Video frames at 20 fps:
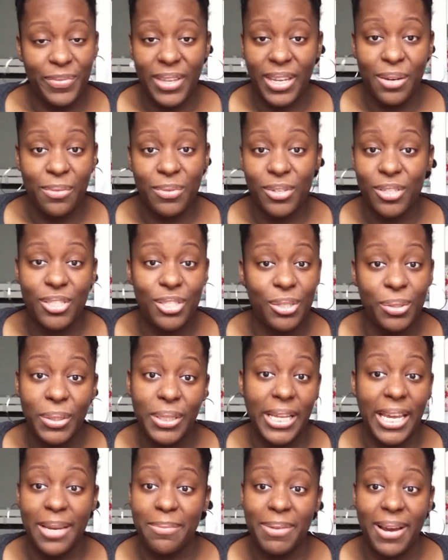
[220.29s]
it was
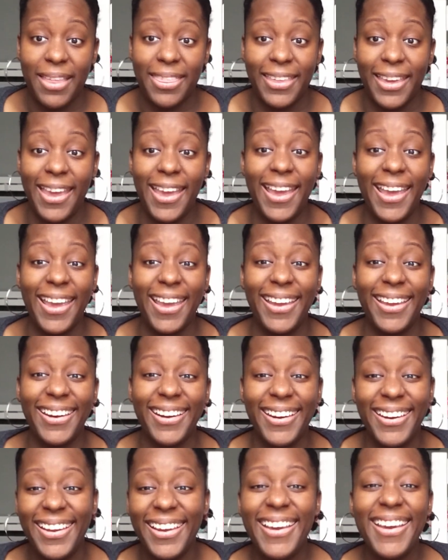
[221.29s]
too late by
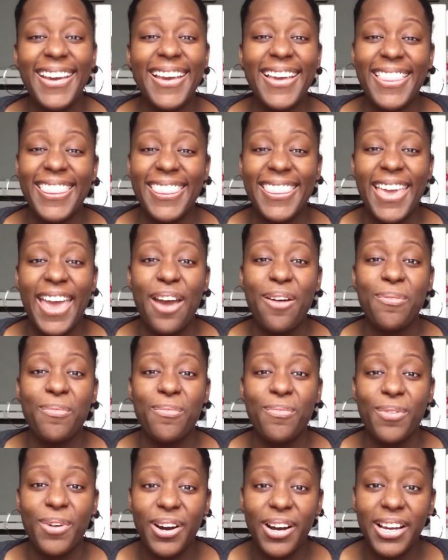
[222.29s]
then. That
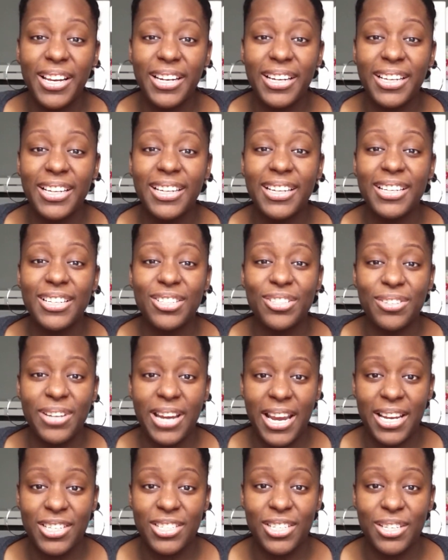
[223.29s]
one
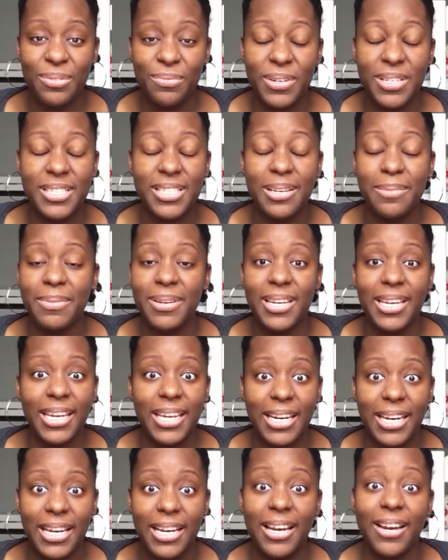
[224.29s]
contraction was the
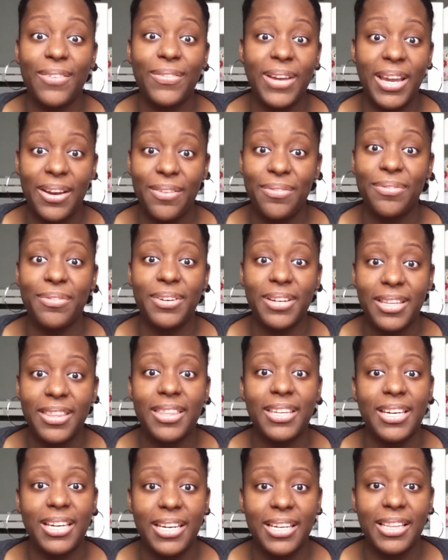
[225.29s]
beginning of
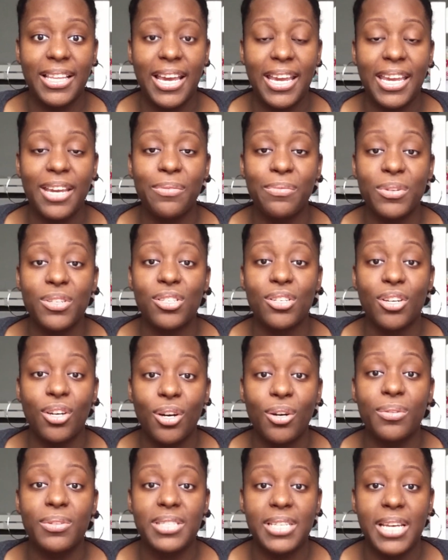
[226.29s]
everything. Like it was
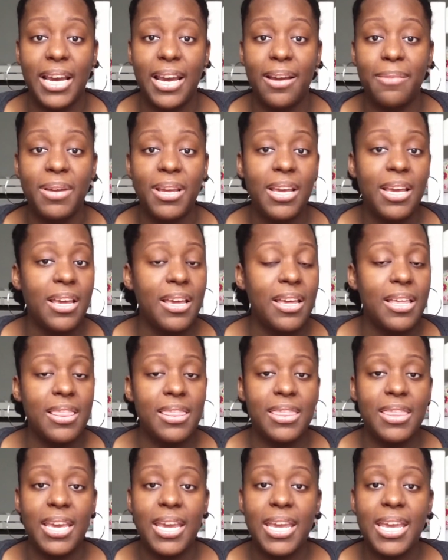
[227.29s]
go time.
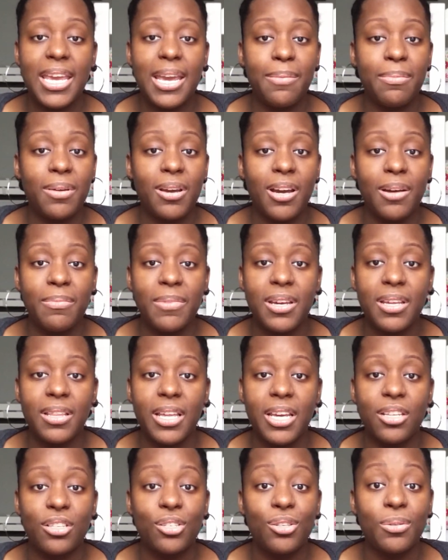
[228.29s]
They kept coming
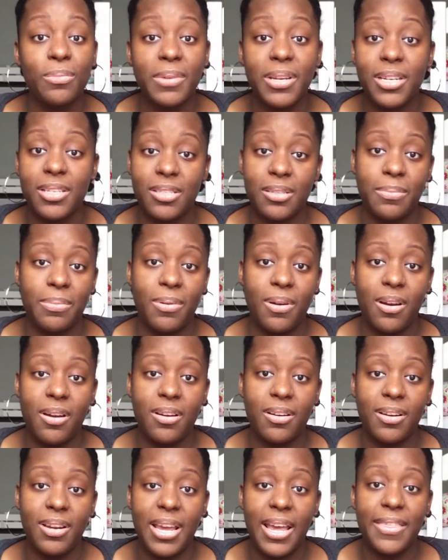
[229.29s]
like 2 minutes
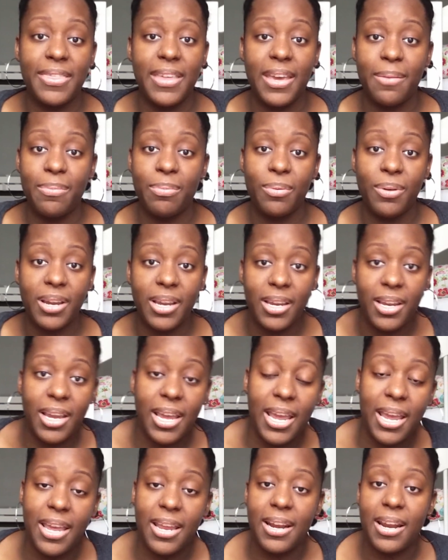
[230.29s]
apart at that point.
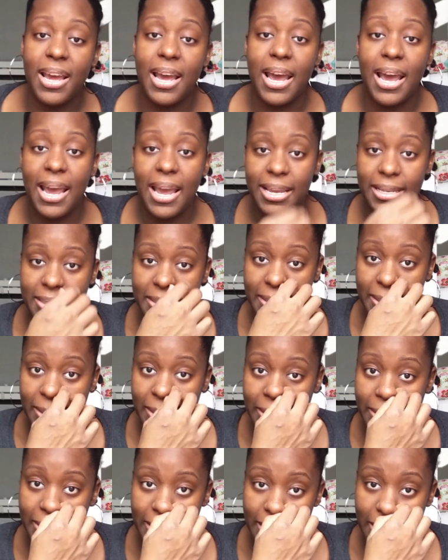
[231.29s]
And I
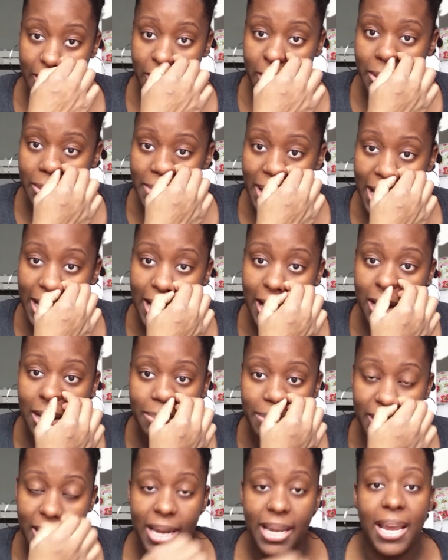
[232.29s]
said, I got
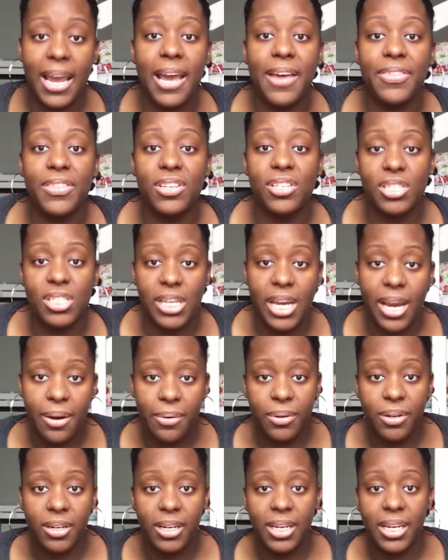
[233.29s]
up and I got in the
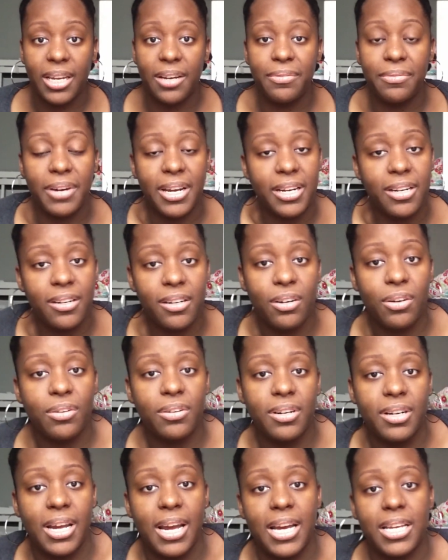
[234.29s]
shower to get ready to
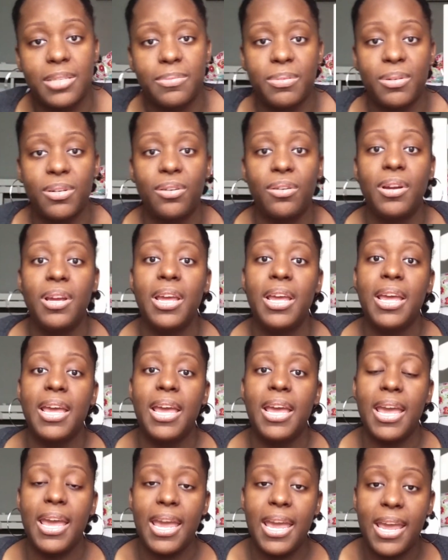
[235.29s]
go to the hospital
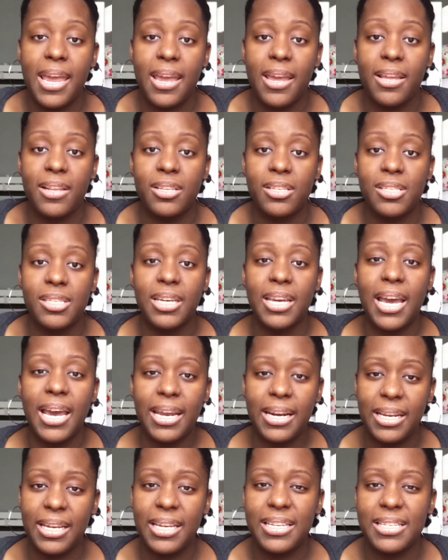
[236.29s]
and to
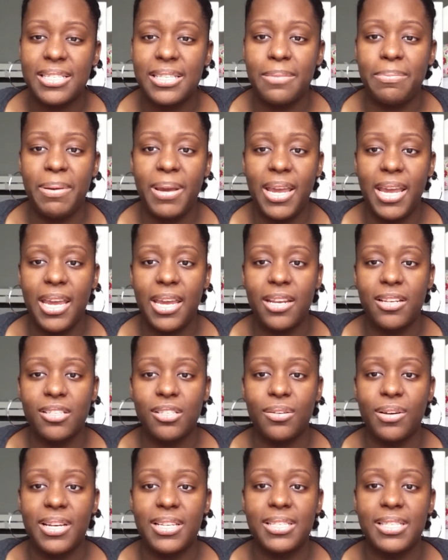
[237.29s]
kind of ease the pain.
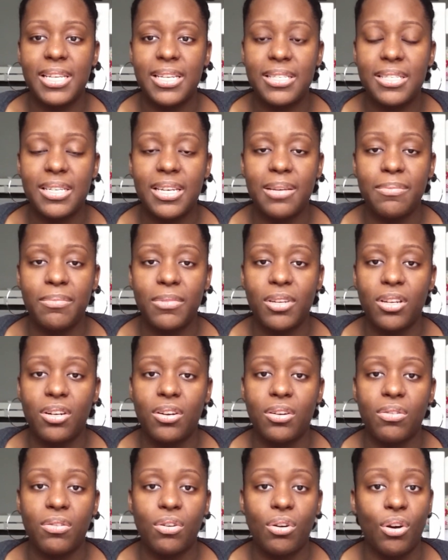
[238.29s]
So I said to
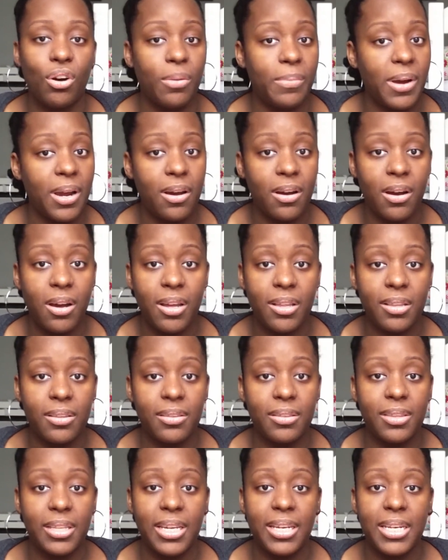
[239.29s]
him, call my aunt.
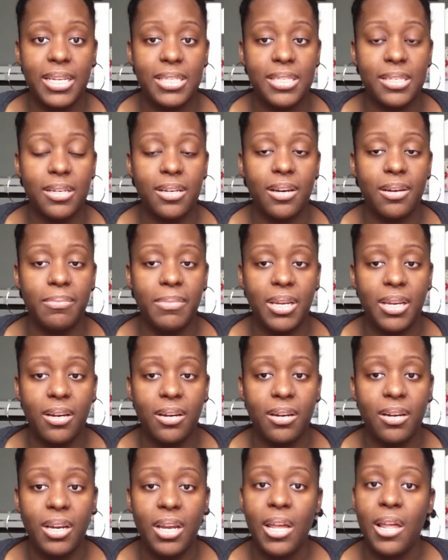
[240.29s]
They need to come
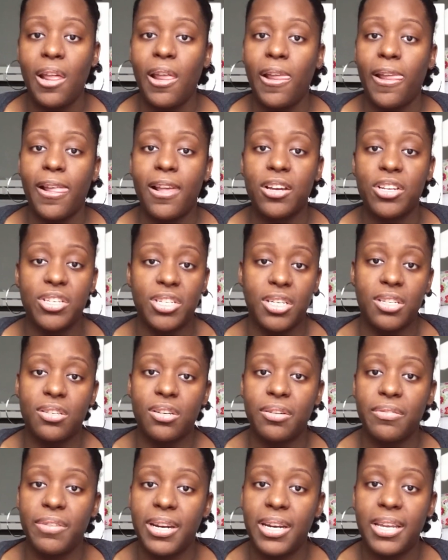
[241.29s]
here because
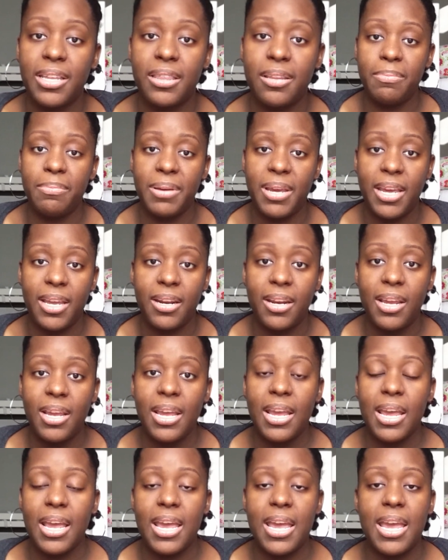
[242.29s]
she's already bed,
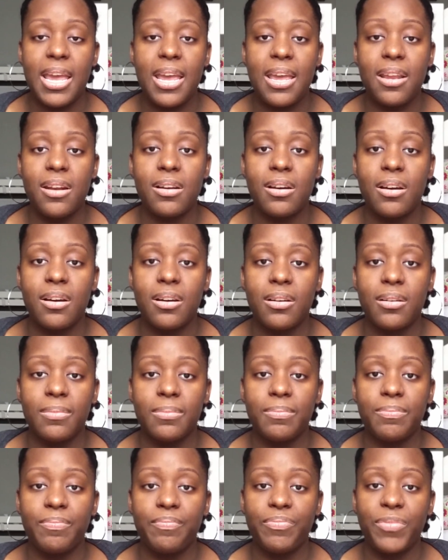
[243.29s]
and
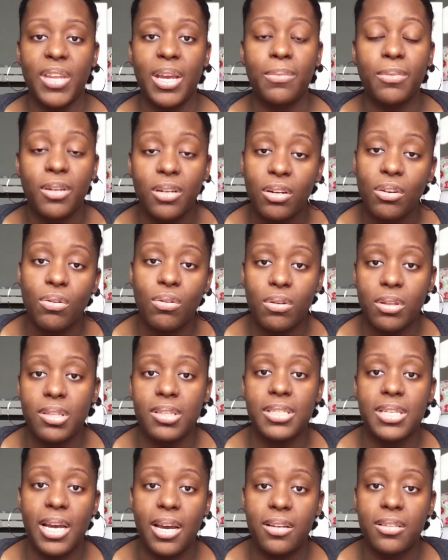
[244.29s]
I'm going to call
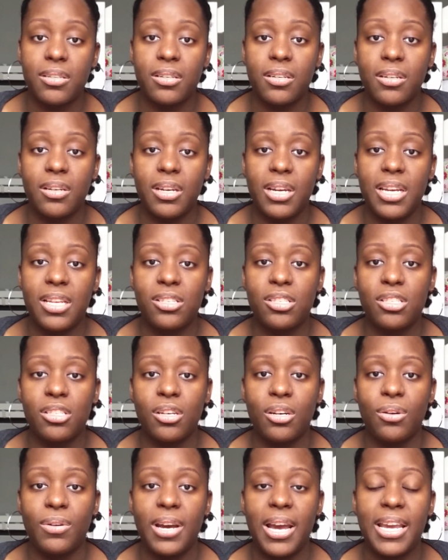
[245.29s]
the doctor. And
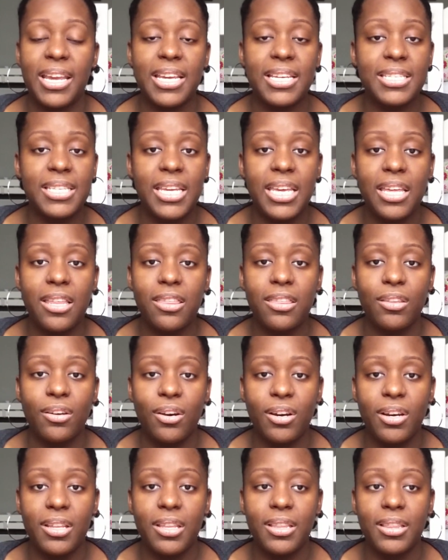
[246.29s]
so I guess he
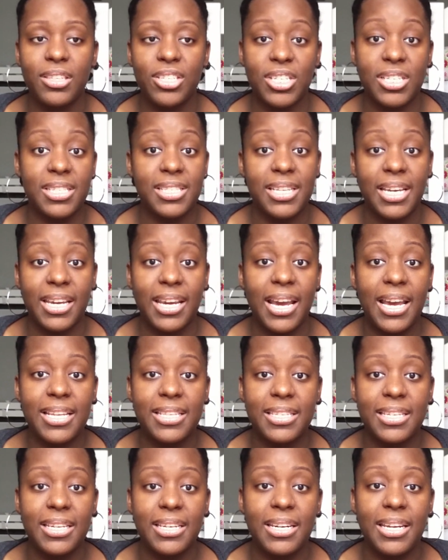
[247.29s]
thought just like
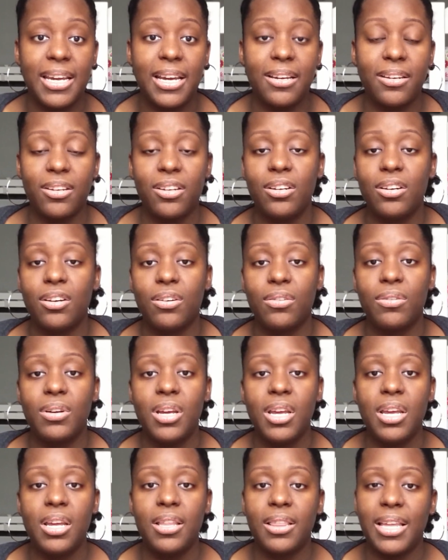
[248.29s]
I did,
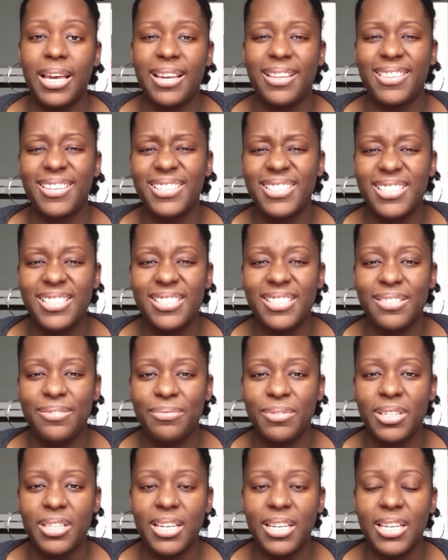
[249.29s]
like this
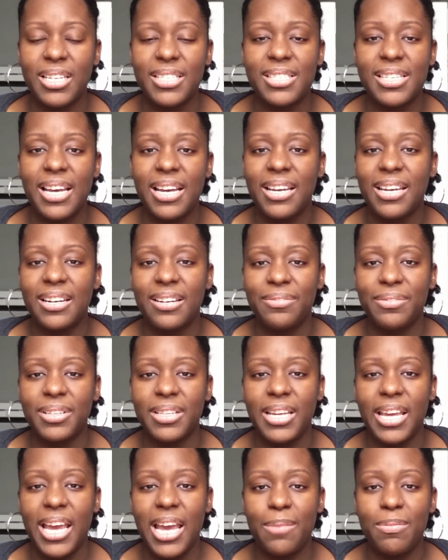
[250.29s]
isn't really, it's not going to
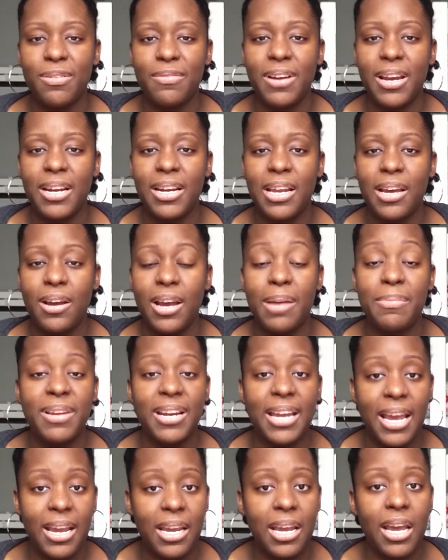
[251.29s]
really happen right now. I
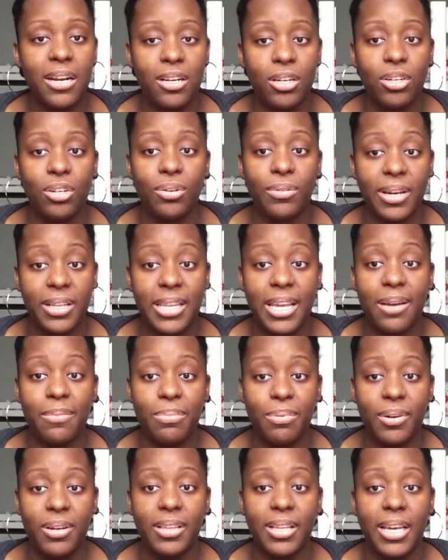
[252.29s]
mean, I kind of knew at
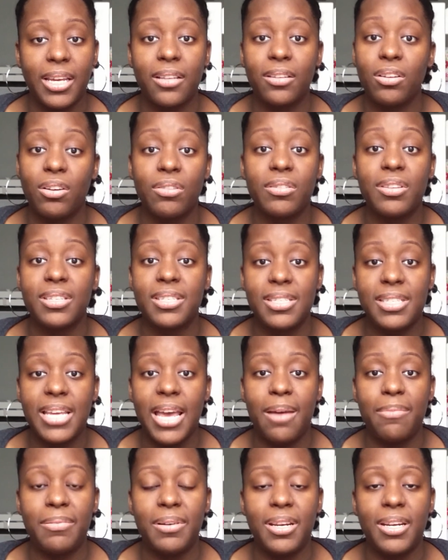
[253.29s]
that point, like, no, this is
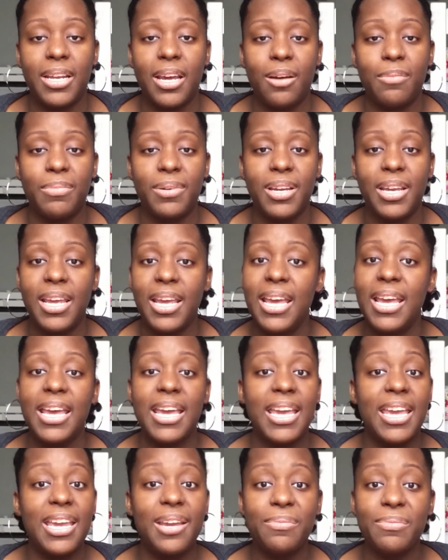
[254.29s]
happening now. But
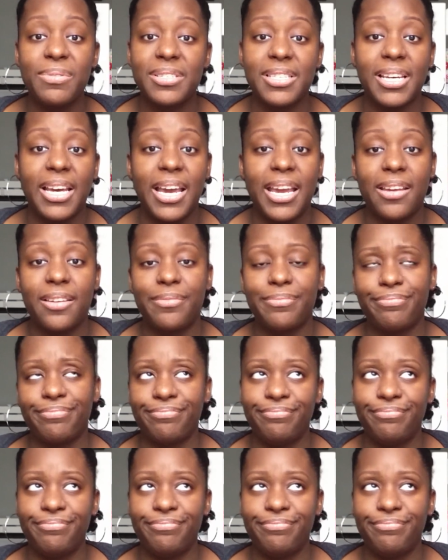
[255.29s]
he was like,